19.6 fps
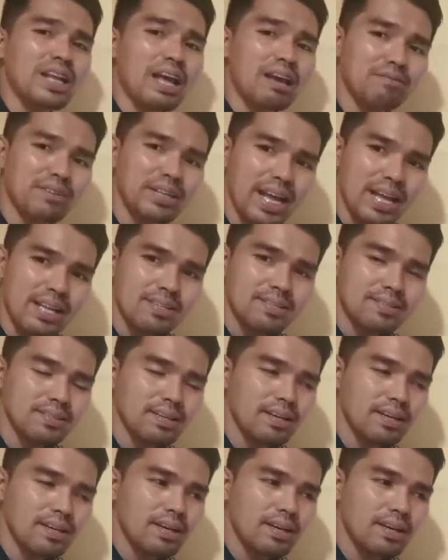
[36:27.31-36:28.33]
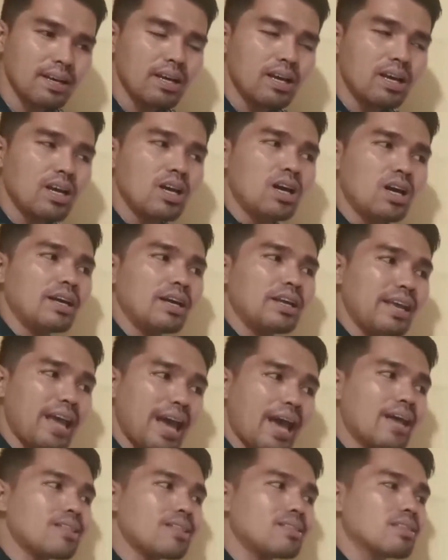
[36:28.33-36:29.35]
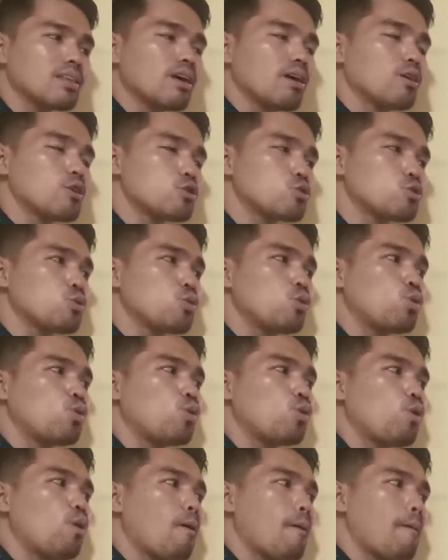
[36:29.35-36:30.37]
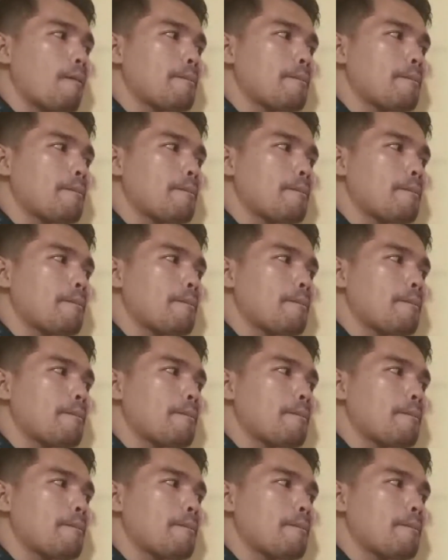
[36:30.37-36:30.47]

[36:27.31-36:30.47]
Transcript: evidence yet to